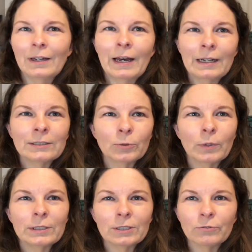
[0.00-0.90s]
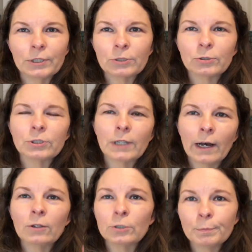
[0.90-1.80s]
yeah, that's a waste of research
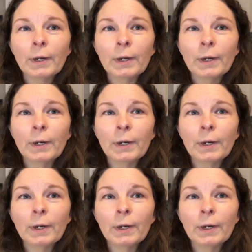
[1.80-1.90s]
dollars.